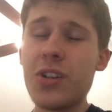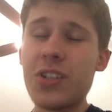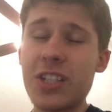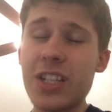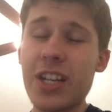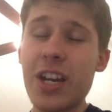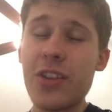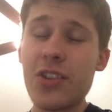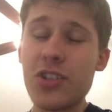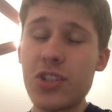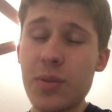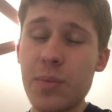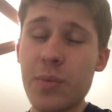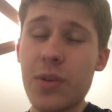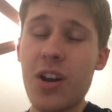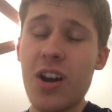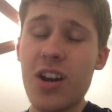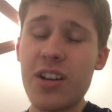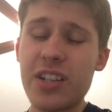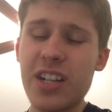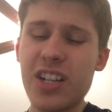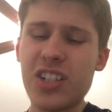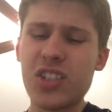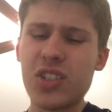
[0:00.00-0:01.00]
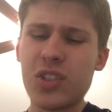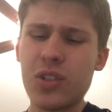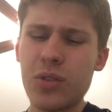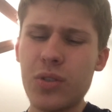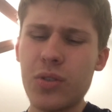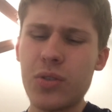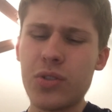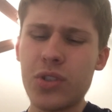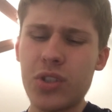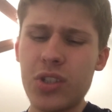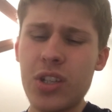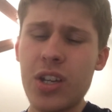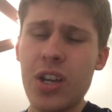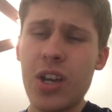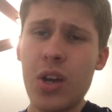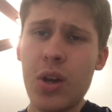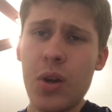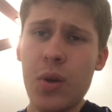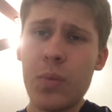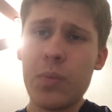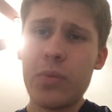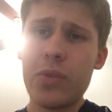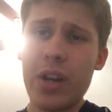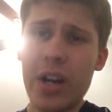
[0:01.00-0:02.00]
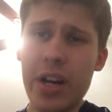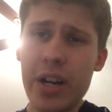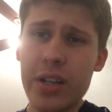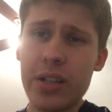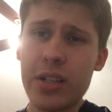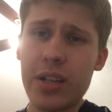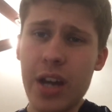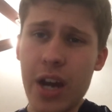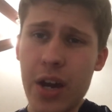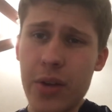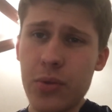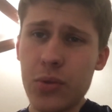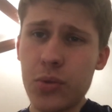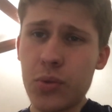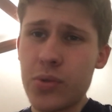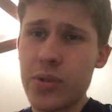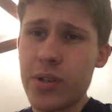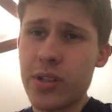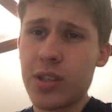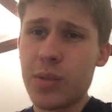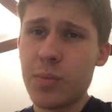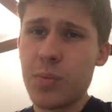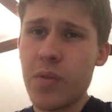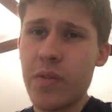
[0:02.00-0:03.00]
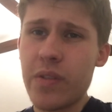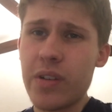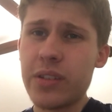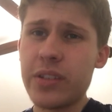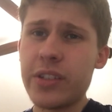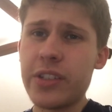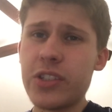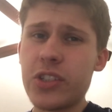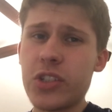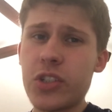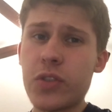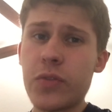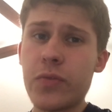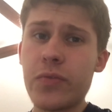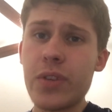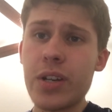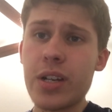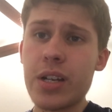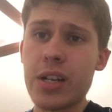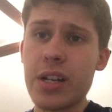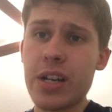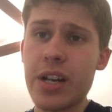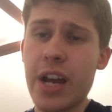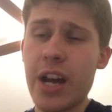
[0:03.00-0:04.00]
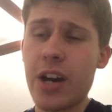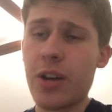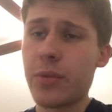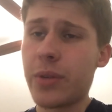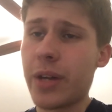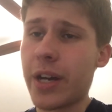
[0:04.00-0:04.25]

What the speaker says: together some context clues that I had gathered throughout the movie and then just figured it out,